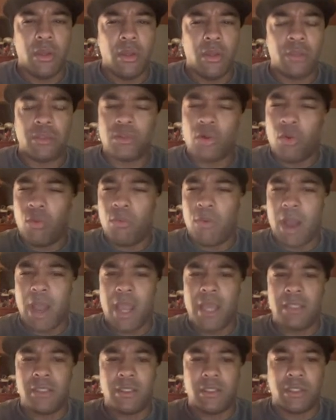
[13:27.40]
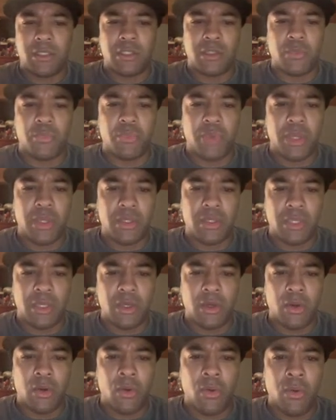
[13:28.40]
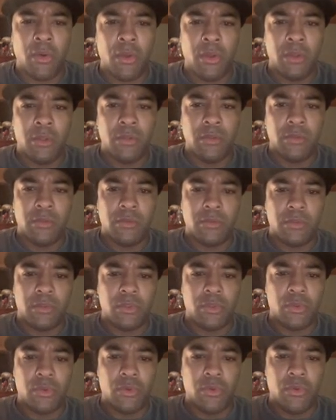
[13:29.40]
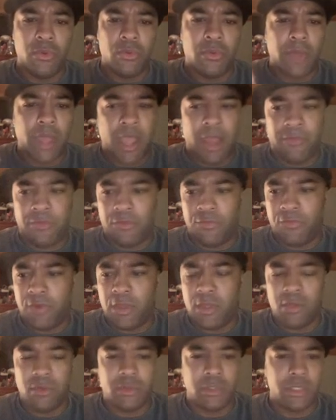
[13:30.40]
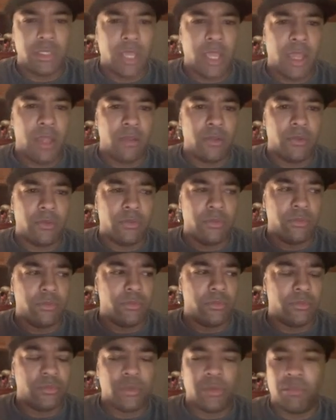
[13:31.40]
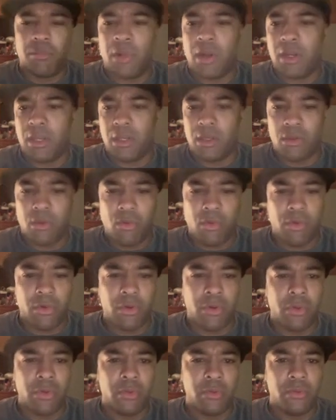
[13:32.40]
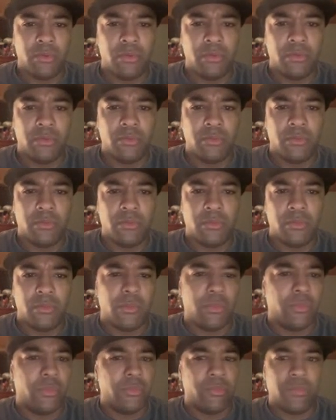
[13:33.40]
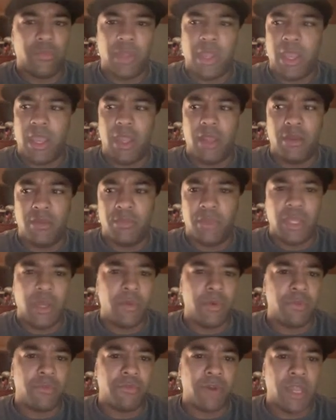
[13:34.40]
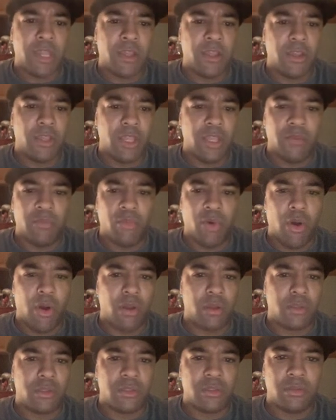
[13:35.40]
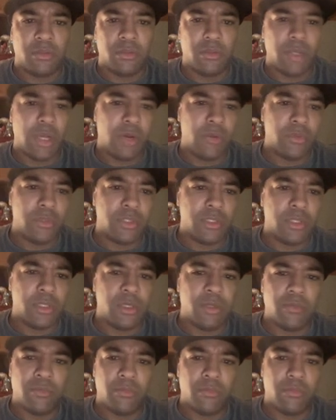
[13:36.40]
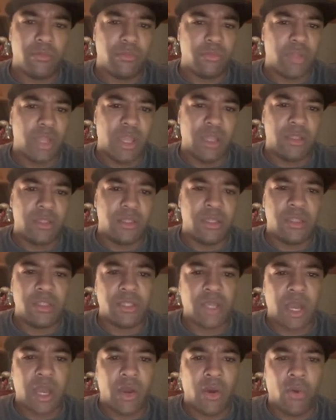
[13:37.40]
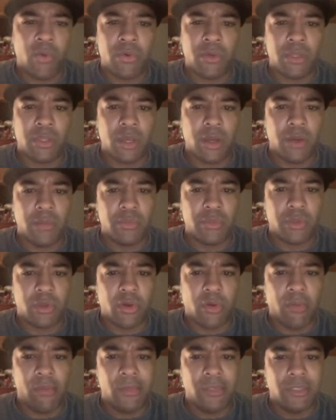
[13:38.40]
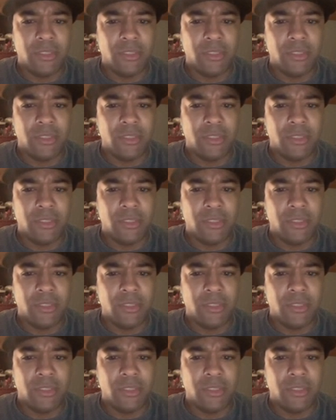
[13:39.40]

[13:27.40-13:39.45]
So why is it such a big deal to have the venue set, the money in order, and be able to fight in March? I don't see that it's his side holding it up. So,